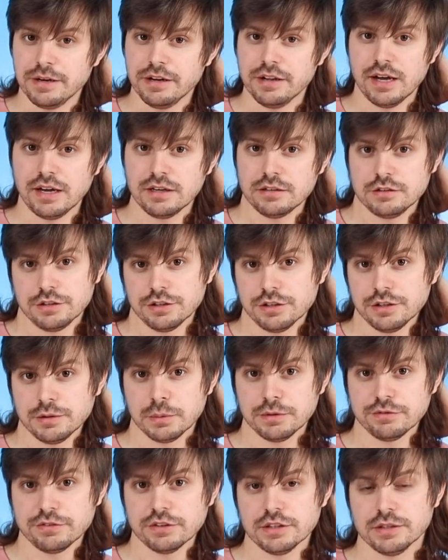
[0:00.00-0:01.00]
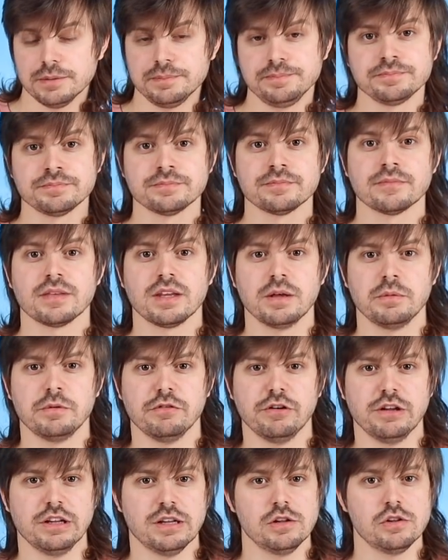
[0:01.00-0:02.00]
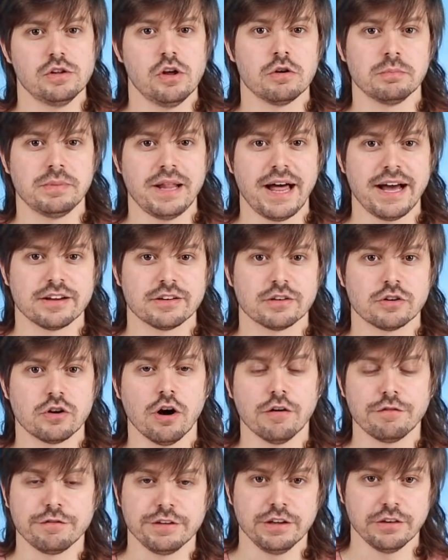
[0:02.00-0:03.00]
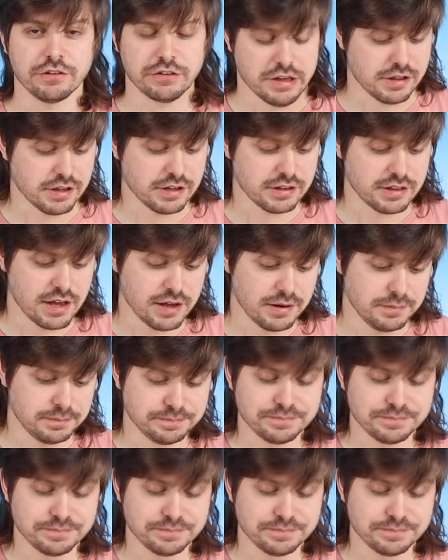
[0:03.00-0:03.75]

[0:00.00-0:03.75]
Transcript: of that, you know, with a long black coffee or something like that.